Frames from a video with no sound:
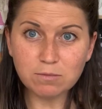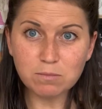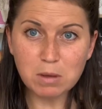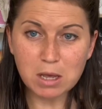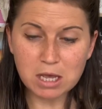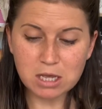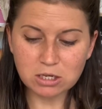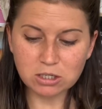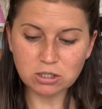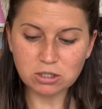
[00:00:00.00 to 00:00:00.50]

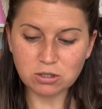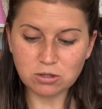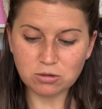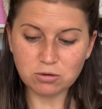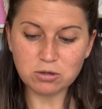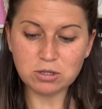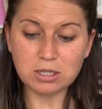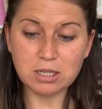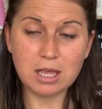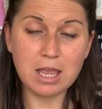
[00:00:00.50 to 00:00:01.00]
March through
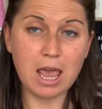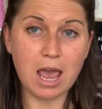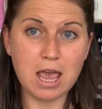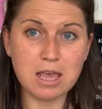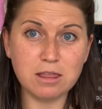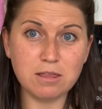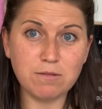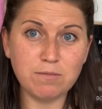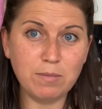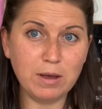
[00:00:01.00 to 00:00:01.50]
to the 8th
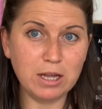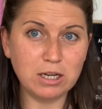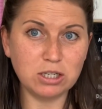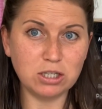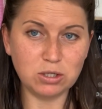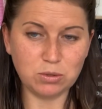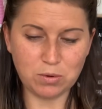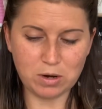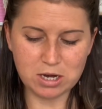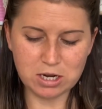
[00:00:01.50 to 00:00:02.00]
of March
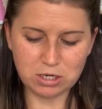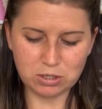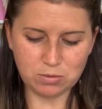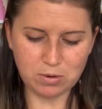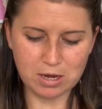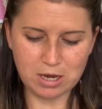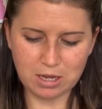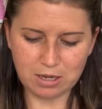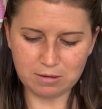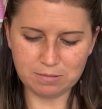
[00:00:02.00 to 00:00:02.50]

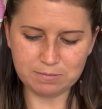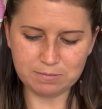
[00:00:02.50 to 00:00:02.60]
2020?